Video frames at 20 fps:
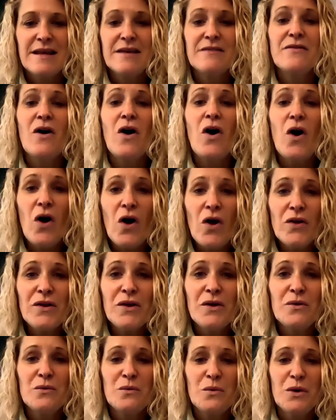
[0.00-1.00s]
Give all
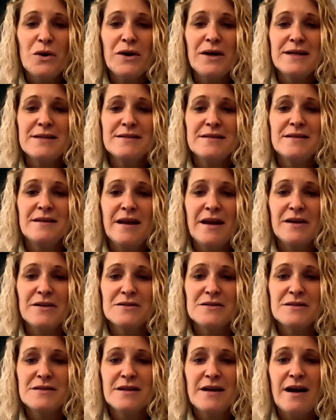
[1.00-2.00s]
your worries and
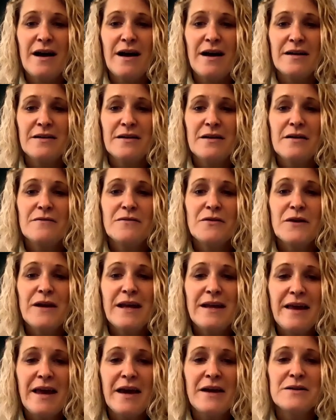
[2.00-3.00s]
cares to God, for
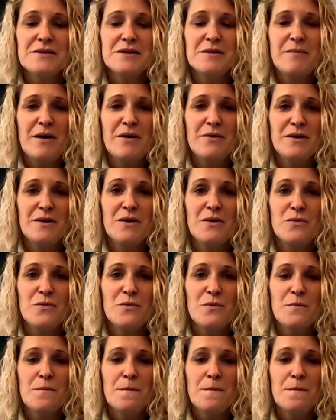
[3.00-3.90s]
He cares about you.